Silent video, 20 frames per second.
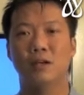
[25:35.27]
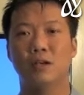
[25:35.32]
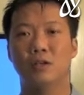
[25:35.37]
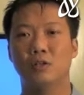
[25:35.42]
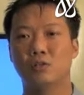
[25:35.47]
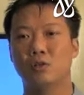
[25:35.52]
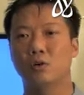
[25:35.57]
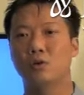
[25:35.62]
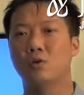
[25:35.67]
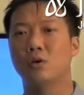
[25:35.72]

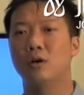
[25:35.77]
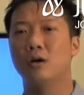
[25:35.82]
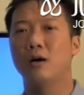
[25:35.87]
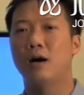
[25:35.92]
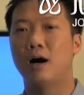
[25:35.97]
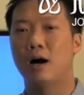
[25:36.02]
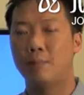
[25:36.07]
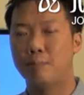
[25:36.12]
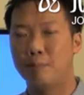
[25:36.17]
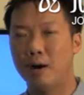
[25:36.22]
So
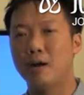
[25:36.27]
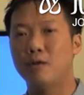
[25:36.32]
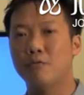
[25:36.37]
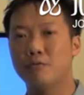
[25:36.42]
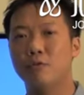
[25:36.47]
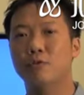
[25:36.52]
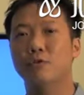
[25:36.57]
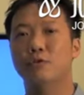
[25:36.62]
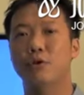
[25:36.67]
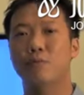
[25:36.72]
my
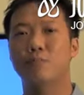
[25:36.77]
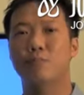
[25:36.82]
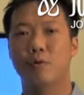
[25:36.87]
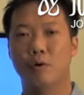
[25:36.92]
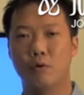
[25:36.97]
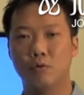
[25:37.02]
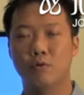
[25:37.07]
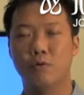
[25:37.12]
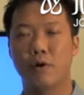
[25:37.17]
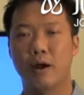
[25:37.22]
Feng Shui
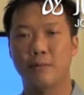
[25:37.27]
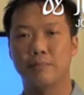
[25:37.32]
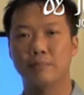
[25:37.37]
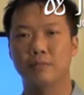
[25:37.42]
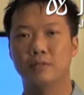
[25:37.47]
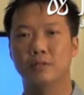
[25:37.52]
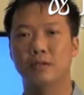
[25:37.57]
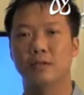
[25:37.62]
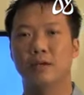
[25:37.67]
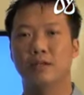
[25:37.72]

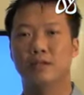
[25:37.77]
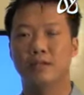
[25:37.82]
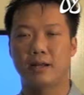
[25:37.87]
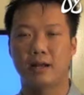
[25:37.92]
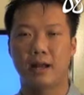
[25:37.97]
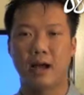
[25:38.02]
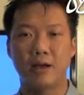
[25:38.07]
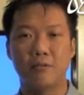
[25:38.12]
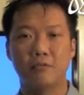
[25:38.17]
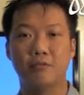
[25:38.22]
programs that
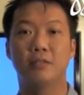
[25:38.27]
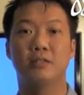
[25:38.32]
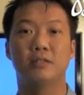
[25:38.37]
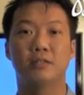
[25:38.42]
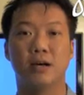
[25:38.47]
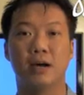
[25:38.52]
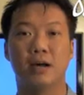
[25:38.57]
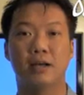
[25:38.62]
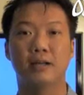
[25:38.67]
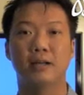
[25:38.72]
I've
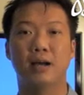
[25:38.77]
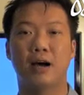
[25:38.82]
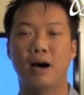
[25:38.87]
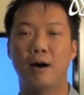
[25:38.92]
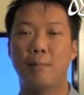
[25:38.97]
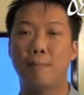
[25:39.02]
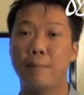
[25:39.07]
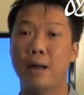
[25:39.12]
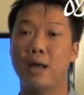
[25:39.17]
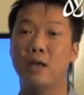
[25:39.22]
designed
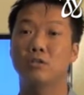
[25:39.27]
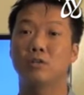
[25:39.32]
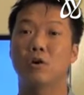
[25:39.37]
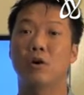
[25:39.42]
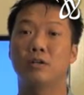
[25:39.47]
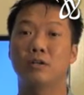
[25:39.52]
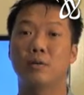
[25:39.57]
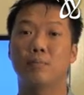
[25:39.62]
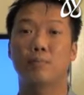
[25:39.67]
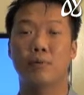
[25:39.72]
are based
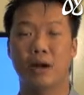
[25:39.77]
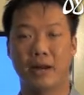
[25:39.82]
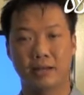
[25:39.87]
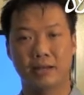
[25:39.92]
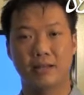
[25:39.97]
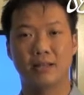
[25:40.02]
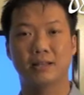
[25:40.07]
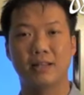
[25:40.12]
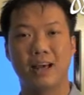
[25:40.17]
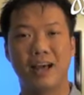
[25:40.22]
on the
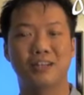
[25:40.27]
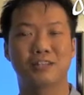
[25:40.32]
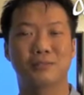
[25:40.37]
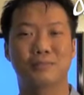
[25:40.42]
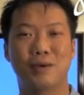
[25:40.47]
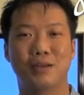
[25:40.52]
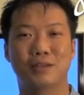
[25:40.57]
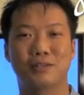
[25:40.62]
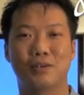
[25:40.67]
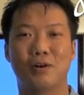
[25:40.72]
practical
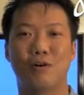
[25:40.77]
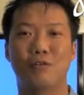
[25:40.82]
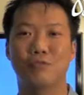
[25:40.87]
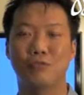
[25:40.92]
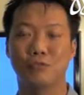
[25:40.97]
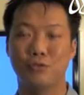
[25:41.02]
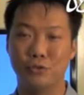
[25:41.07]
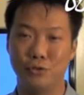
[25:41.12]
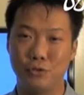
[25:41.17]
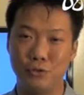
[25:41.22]
aspects of
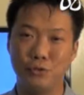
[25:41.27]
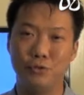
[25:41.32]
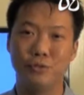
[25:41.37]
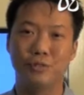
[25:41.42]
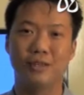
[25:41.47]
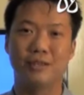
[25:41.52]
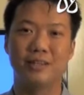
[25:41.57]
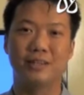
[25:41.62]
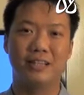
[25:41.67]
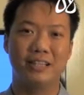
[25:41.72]

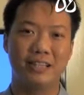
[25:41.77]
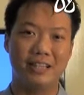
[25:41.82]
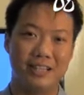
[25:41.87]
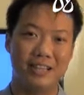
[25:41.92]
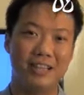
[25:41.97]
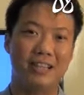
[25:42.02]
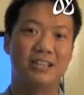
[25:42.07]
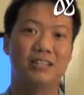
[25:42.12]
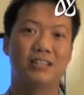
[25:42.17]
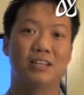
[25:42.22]
using
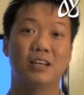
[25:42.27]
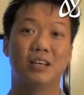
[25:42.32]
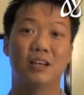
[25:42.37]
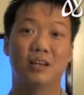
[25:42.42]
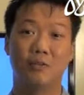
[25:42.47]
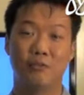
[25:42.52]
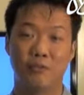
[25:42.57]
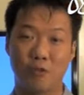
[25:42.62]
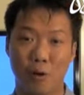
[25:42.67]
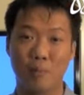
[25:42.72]
these
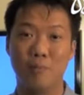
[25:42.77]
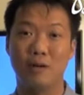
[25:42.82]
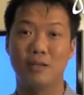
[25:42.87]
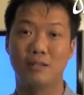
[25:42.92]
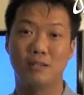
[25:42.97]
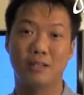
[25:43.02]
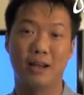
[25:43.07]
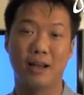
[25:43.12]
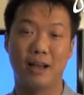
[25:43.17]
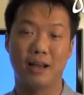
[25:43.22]

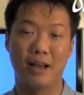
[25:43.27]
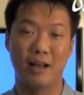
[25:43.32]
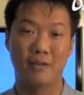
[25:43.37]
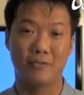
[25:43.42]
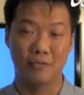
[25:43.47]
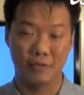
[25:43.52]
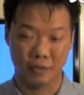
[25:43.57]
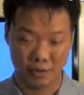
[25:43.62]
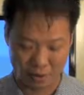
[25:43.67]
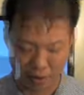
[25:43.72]
formulas that I have,
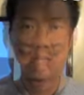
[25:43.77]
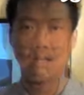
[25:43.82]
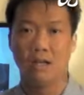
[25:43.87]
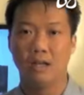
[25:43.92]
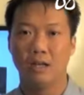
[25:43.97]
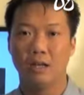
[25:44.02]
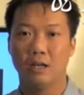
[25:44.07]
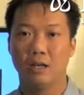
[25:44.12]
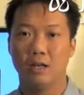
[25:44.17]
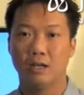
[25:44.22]

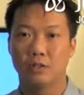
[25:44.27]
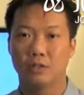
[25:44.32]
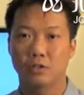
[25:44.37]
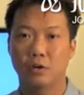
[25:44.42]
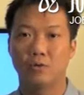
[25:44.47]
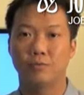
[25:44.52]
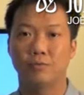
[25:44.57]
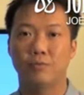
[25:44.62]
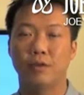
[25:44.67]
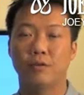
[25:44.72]
okay?
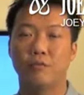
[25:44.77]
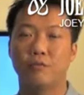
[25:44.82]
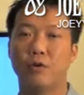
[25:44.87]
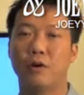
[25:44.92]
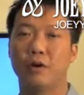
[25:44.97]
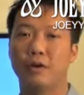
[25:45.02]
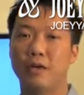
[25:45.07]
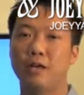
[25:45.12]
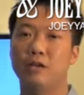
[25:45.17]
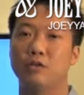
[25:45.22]
So if
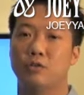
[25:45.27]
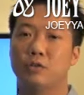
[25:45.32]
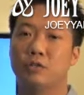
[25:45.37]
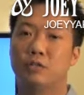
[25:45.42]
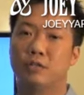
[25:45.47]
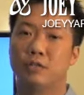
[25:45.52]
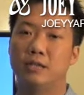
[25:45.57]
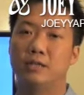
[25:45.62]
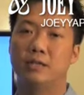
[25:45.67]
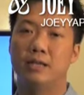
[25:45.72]
you're
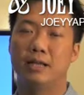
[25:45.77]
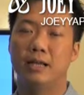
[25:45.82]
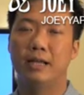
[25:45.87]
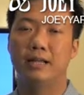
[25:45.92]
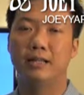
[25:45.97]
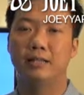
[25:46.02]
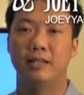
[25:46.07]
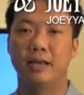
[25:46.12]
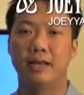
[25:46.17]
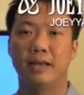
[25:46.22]
interested
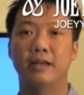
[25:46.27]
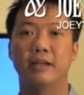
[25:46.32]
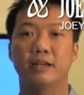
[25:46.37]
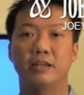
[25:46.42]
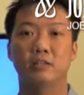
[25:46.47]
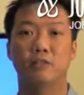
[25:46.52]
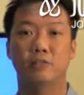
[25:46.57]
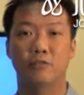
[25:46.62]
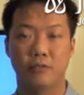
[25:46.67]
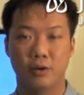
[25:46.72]
in taking
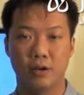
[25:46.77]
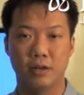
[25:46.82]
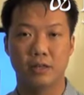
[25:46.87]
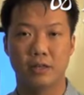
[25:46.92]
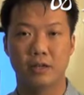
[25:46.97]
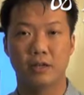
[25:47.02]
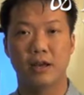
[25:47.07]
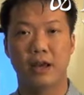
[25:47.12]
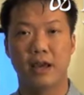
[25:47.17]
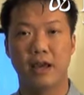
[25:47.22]
this
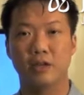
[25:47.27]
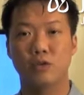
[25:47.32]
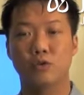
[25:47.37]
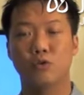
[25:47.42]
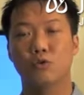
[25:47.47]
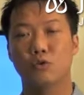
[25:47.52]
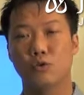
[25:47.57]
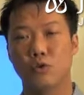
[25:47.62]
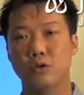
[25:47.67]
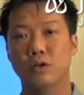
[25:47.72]
further and
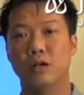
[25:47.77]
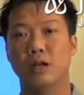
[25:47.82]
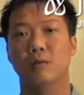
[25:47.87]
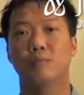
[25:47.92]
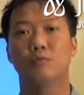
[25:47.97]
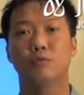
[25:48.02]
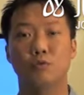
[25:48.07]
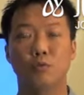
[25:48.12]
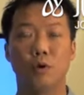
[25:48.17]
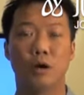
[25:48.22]
you couldn't
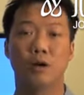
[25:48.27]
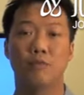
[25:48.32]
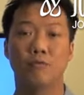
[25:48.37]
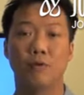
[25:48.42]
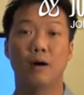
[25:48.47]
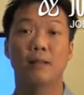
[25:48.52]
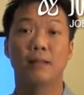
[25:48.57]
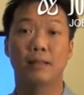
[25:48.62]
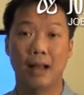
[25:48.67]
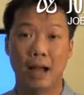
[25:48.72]
come to one of
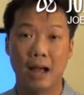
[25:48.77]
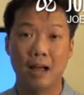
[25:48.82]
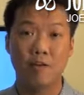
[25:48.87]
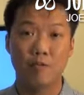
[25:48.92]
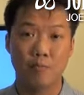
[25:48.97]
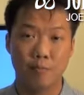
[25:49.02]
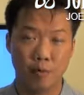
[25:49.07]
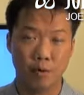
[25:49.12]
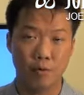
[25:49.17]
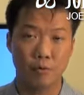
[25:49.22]
our
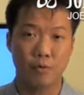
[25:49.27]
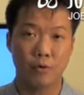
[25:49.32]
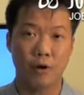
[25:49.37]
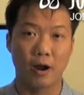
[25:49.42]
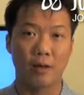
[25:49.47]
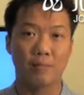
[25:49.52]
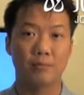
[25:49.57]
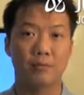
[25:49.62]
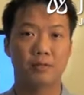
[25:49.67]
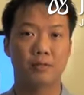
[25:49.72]
live
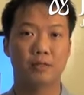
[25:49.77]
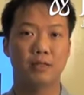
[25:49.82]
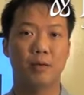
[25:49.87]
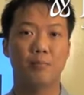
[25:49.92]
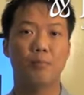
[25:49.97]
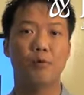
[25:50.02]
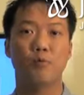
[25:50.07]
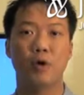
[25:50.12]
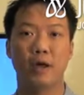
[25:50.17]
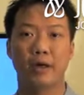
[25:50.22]
programs,
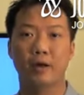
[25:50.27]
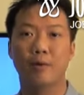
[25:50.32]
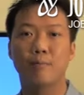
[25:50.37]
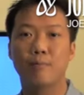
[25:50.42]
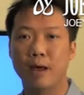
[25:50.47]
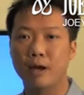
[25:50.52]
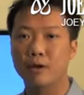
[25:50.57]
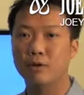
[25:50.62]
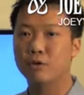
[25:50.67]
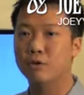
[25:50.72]
let me
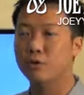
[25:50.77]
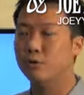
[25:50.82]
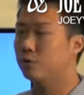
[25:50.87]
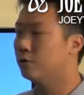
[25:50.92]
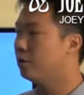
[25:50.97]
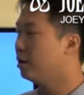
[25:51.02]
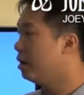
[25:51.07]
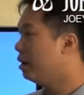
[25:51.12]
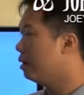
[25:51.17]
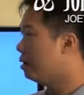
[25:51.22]
recommend
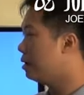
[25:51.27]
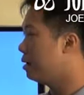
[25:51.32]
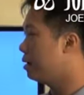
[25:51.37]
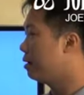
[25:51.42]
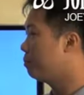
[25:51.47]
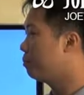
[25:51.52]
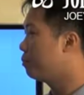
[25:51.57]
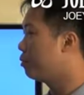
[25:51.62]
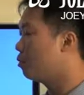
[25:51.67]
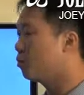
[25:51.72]
you
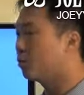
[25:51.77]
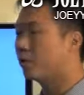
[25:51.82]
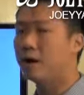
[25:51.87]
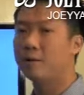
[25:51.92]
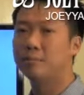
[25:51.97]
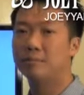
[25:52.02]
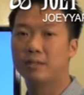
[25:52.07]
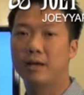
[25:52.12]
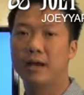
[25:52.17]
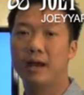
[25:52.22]
the
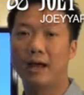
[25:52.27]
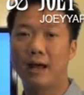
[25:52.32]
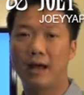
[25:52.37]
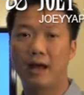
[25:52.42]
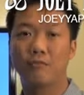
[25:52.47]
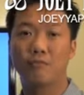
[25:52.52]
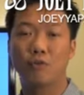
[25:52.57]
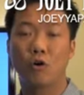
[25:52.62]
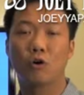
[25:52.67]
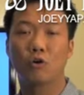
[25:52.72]
programs that I
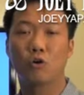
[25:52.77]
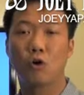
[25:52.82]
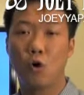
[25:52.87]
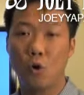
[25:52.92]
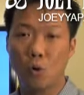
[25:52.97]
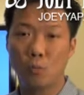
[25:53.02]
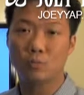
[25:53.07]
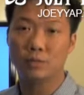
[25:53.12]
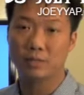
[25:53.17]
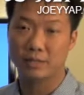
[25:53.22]
have on
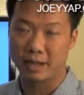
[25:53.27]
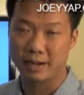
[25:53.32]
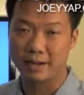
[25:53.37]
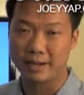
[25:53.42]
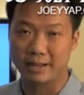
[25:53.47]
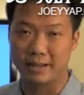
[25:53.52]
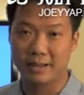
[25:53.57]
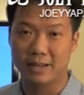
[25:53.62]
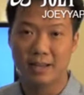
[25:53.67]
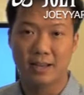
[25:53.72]
home
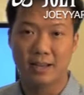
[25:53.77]
study.